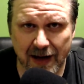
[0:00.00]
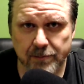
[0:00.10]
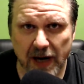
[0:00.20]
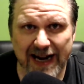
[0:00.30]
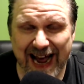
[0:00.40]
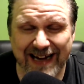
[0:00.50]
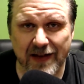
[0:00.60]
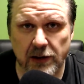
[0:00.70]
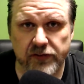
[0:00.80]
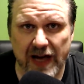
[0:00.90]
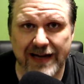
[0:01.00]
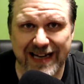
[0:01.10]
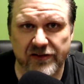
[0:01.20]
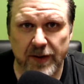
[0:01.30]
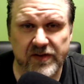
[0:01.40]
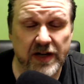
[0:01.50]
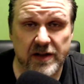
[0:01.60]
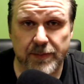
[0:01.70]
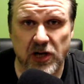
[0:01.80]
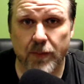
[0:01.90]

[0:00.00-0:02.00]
But anything you send needs to be sent to the P.O.